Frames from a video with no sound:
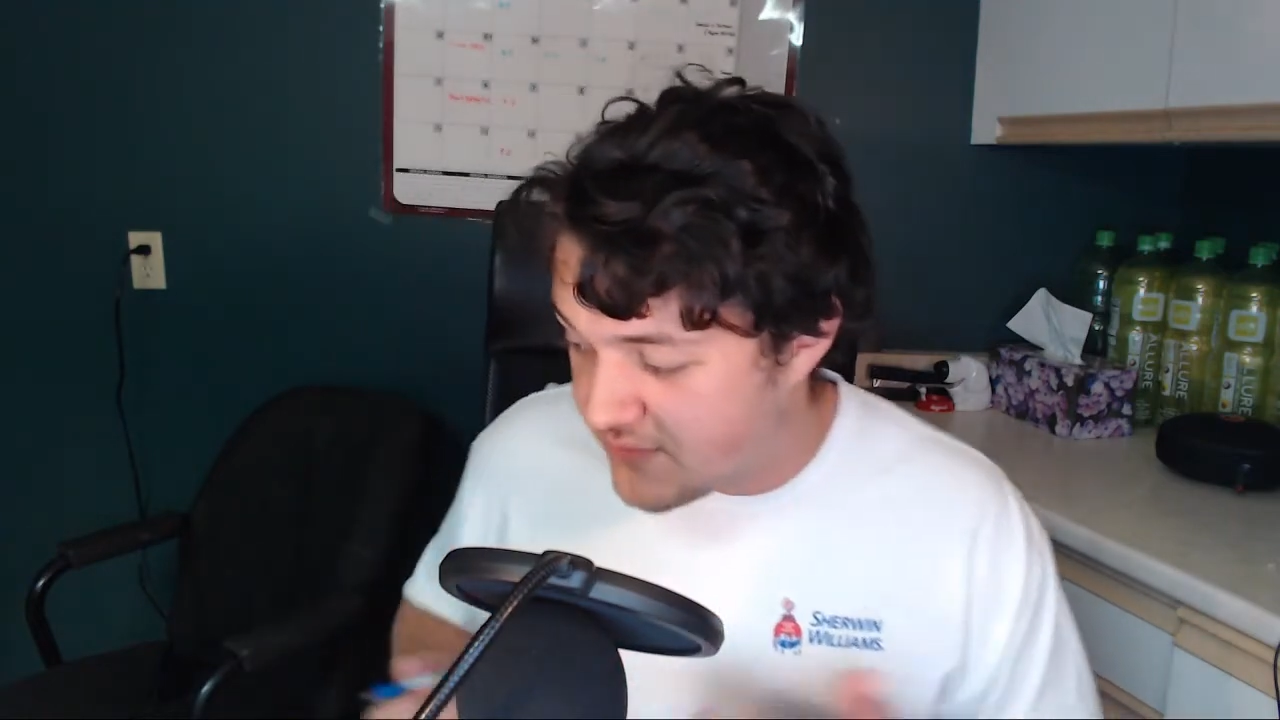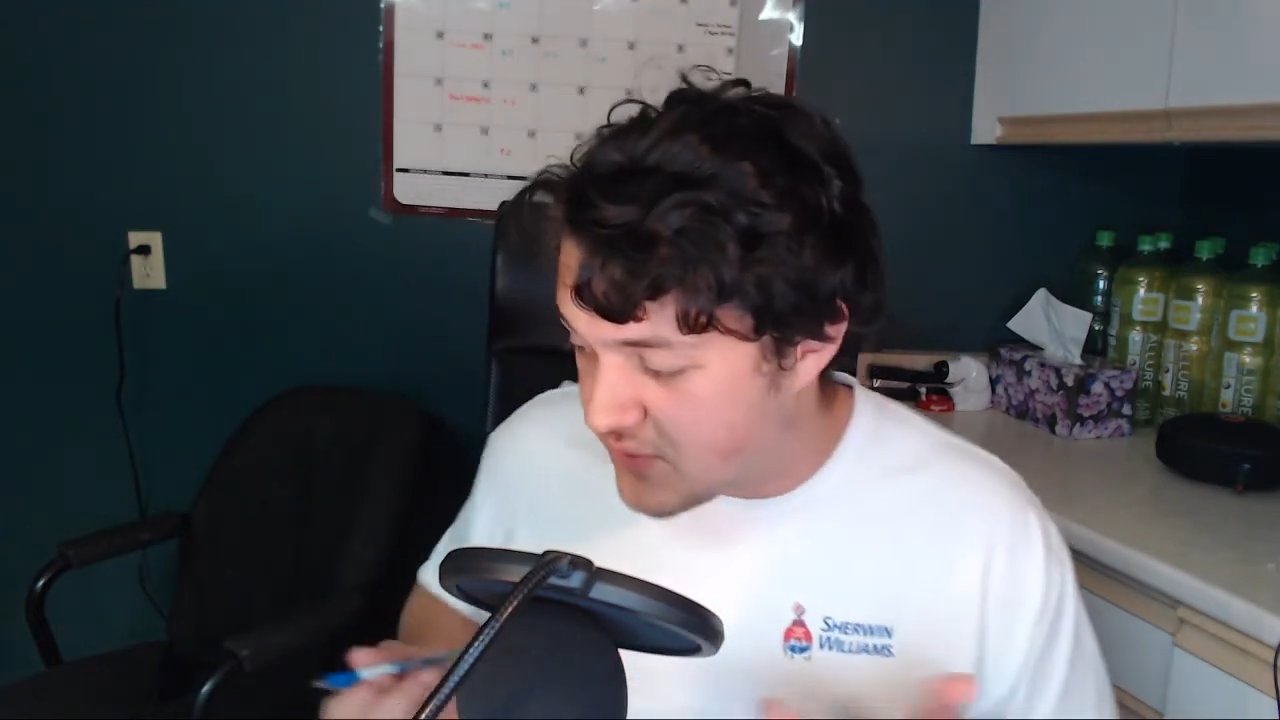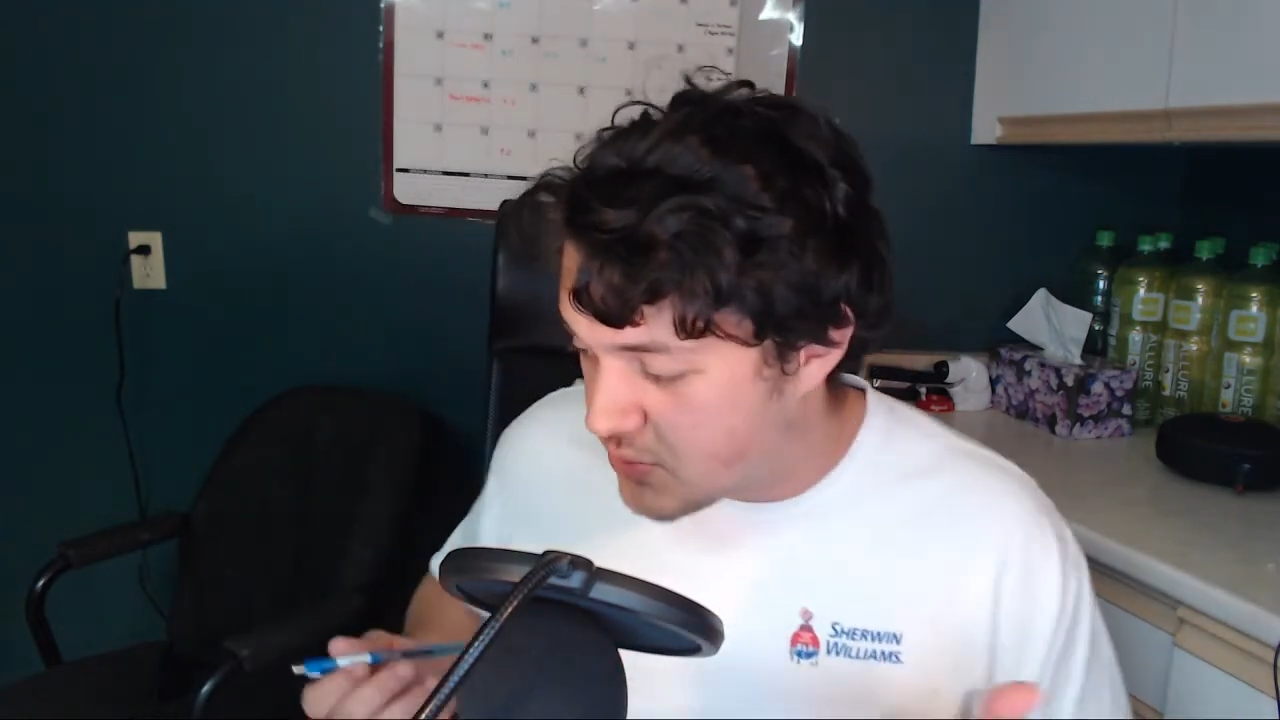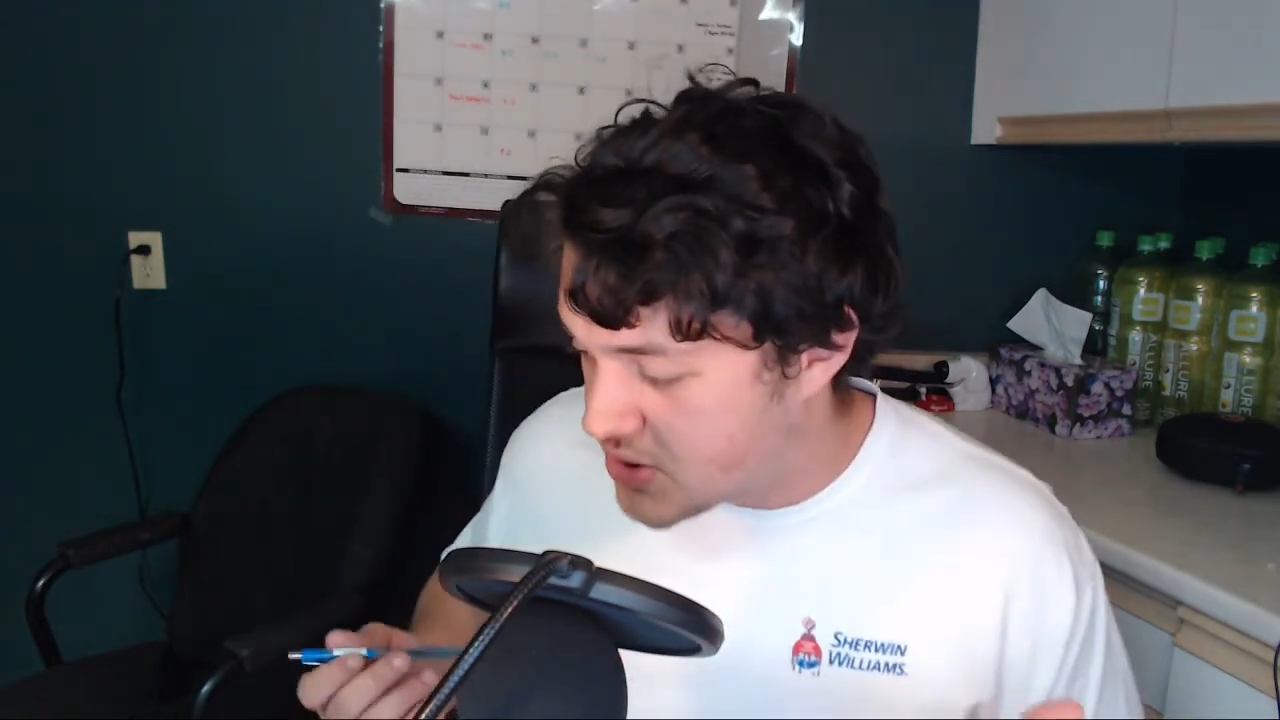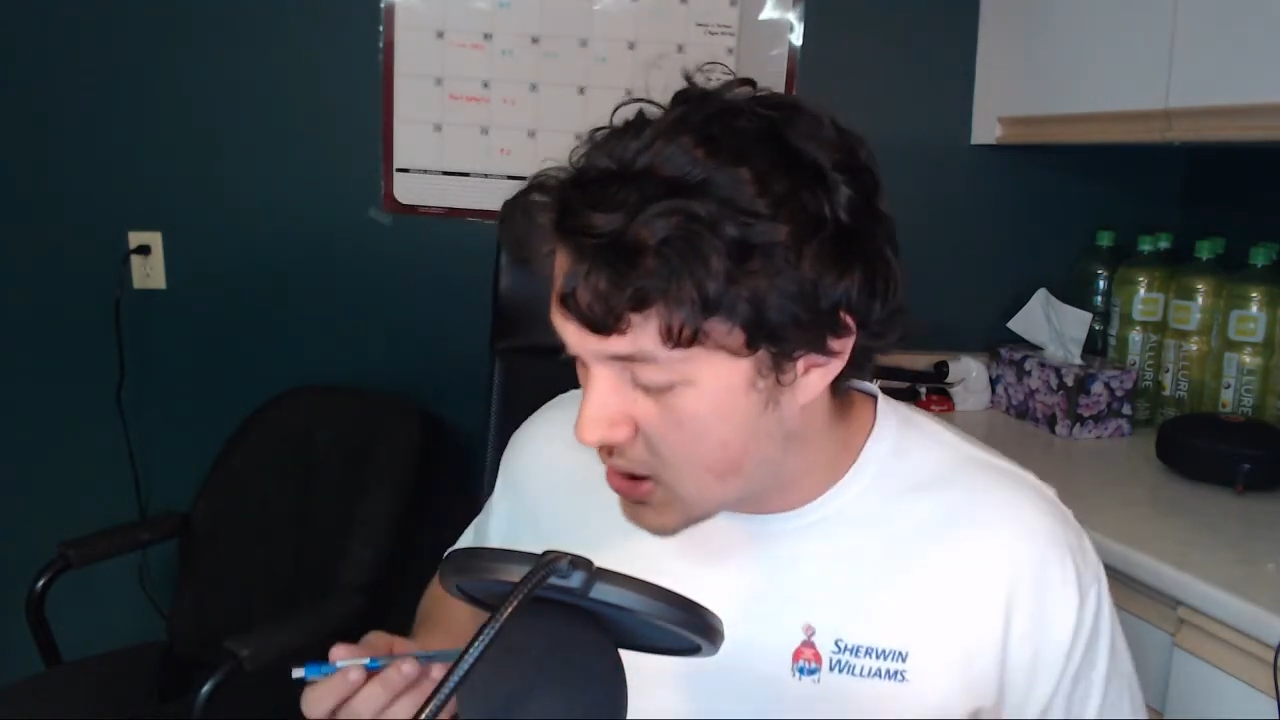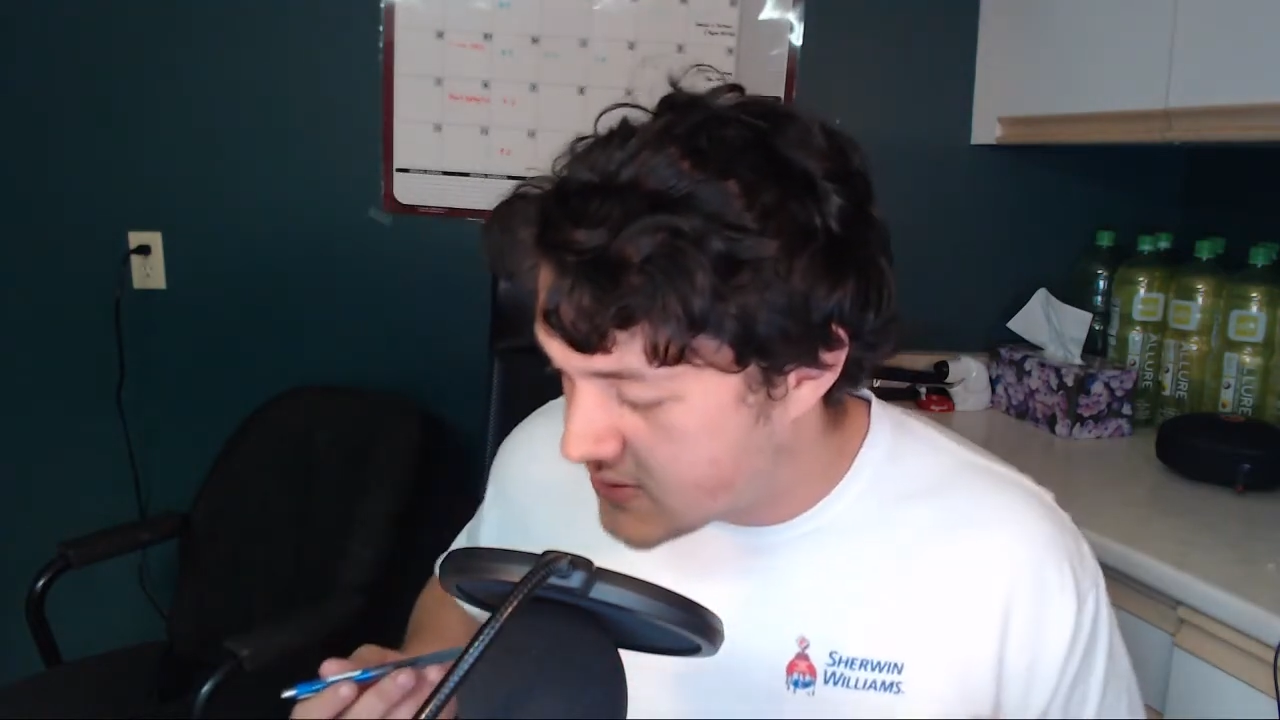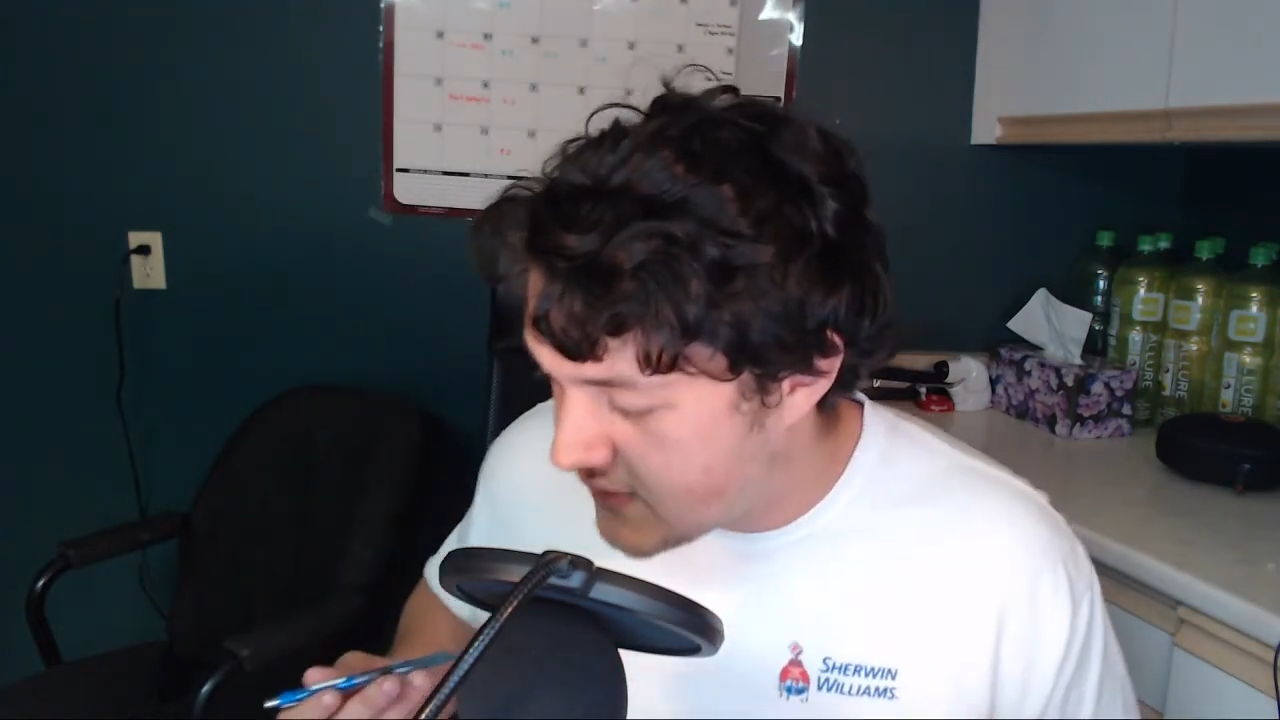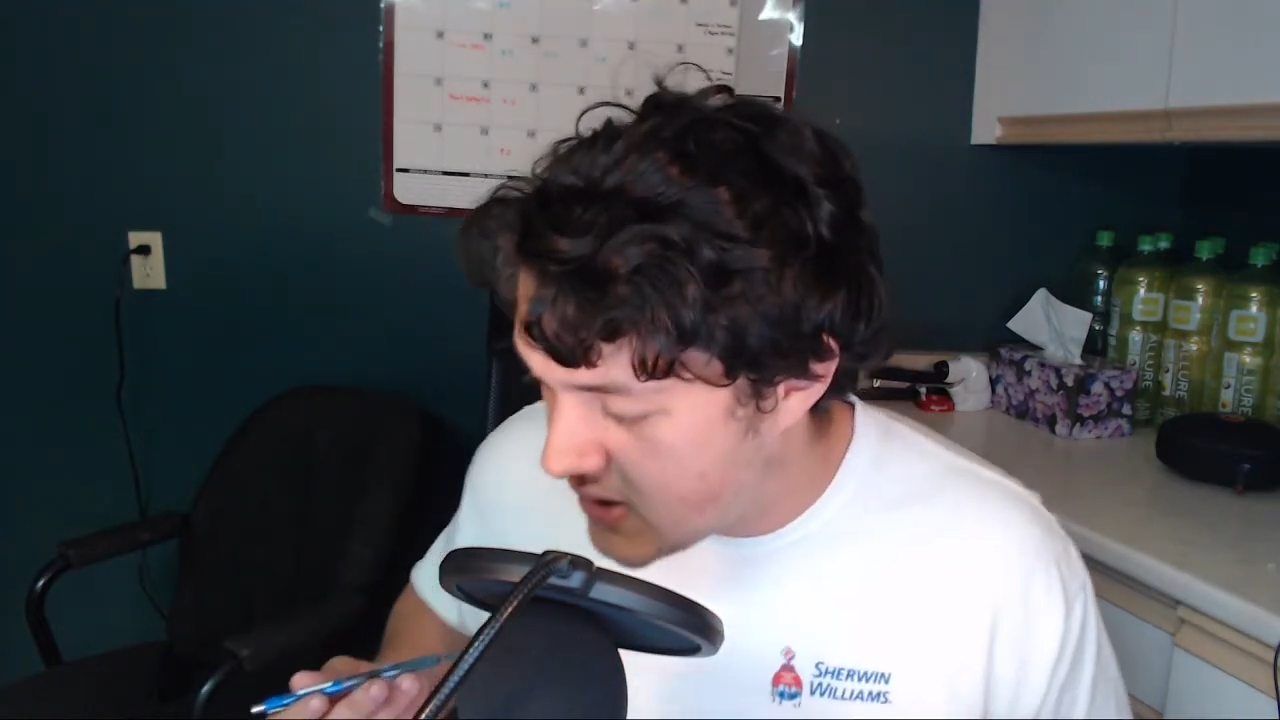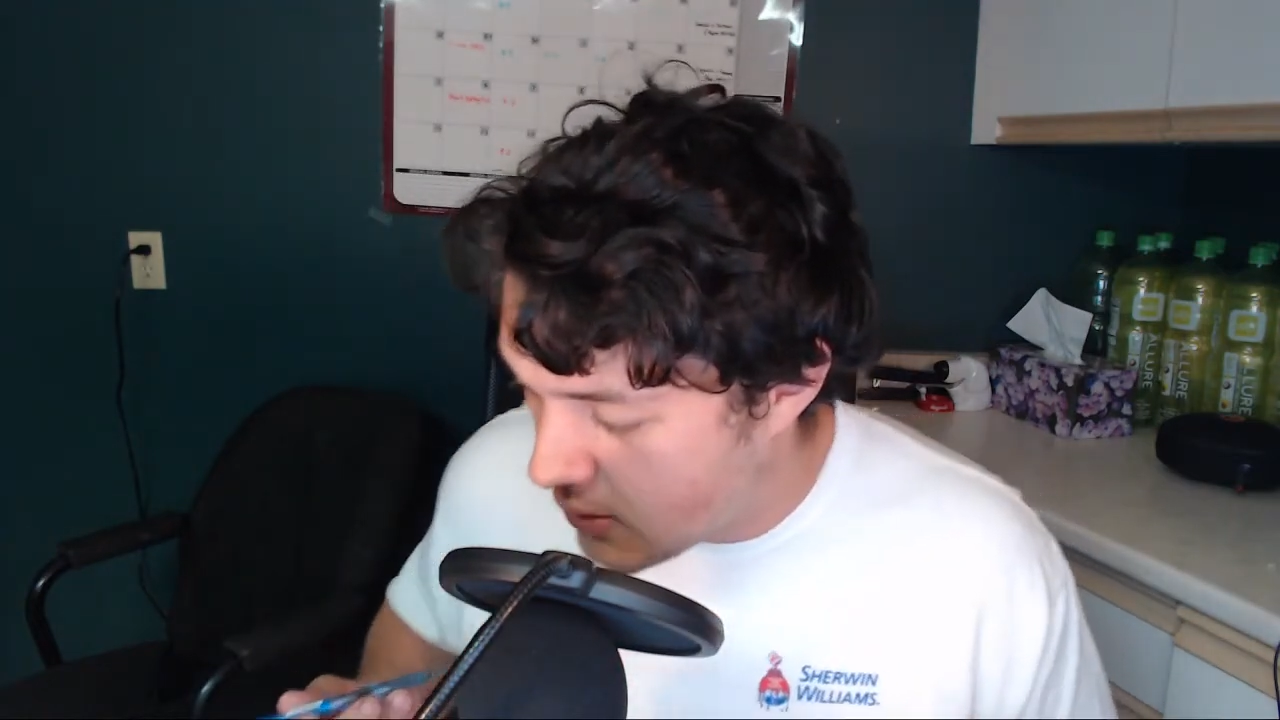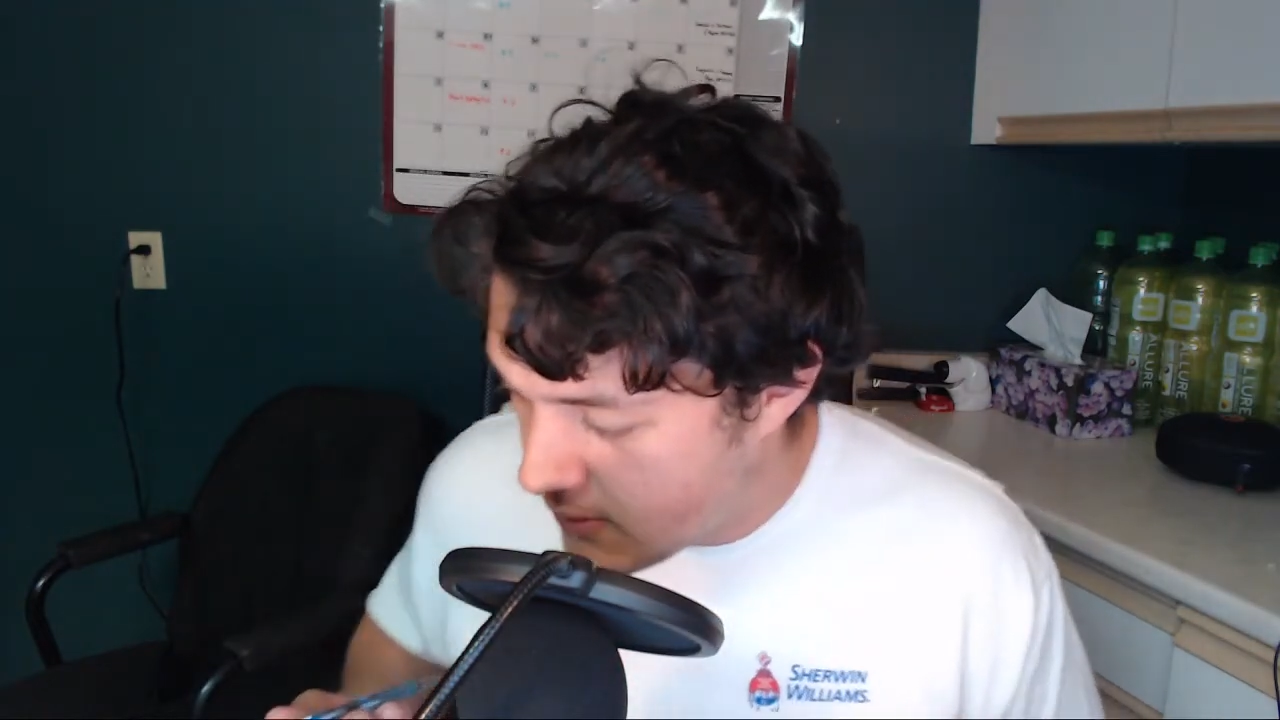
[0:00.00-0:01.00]
for the results
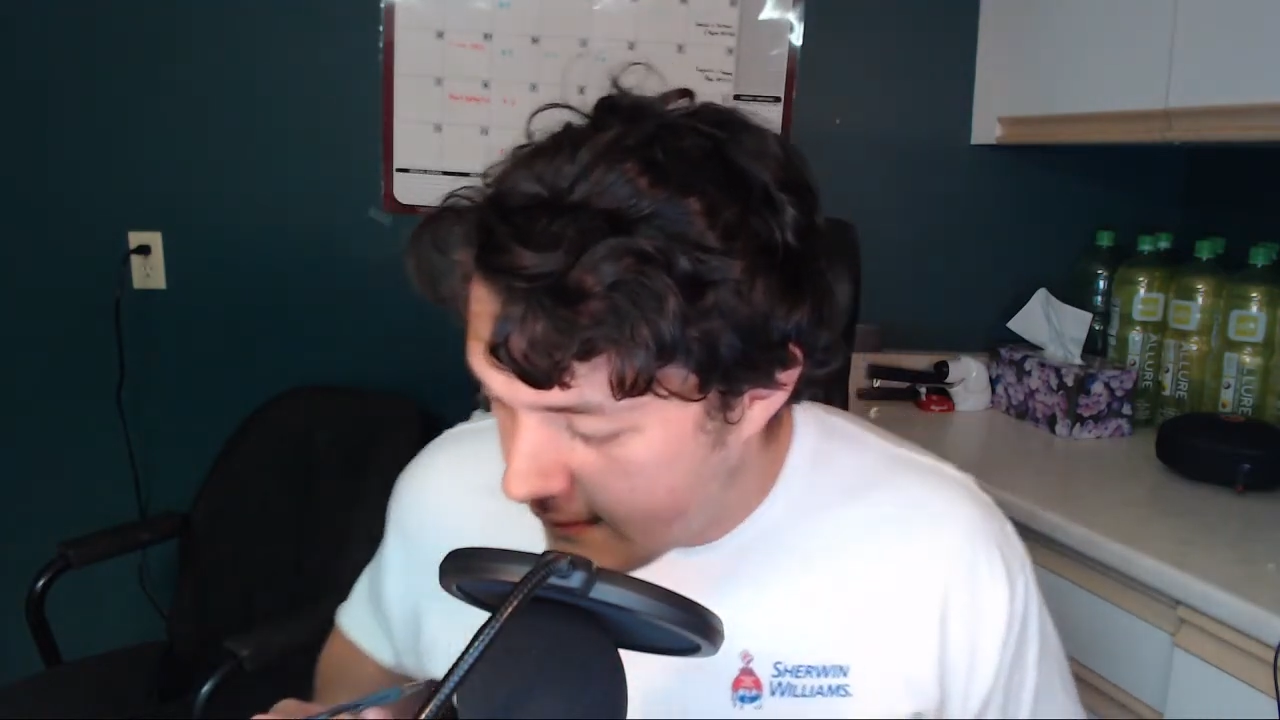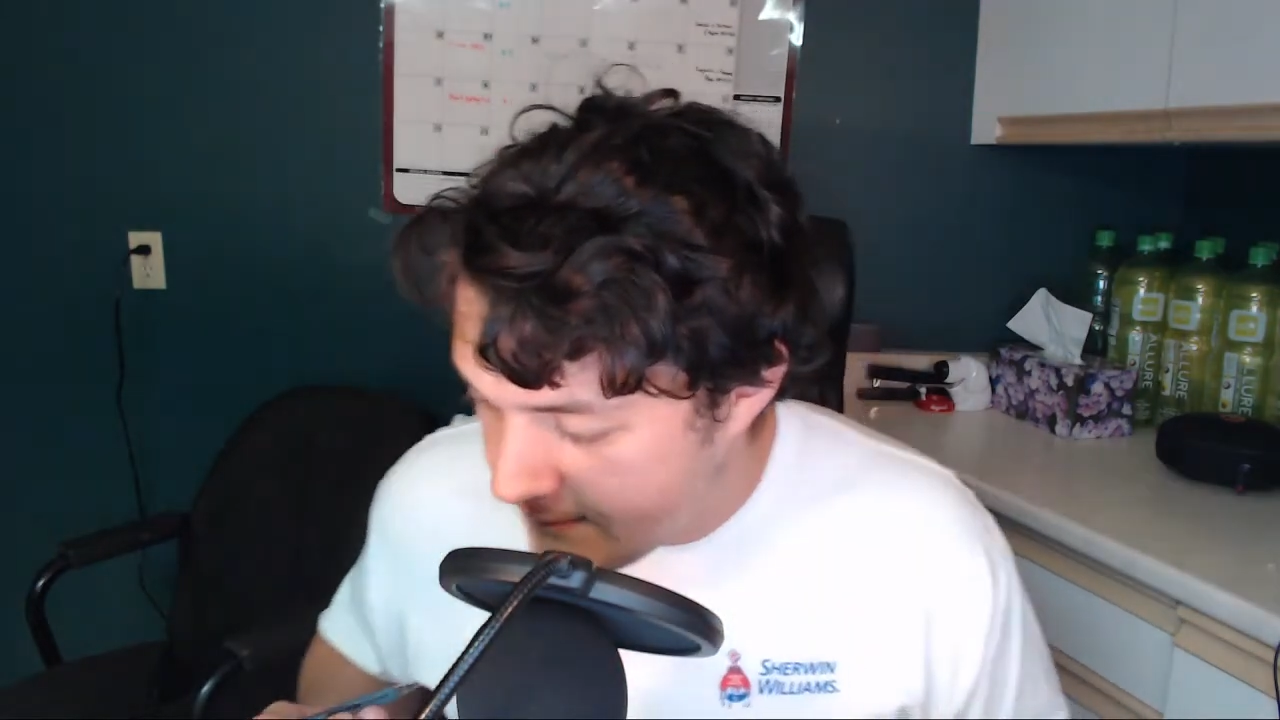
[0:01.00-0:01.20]
video.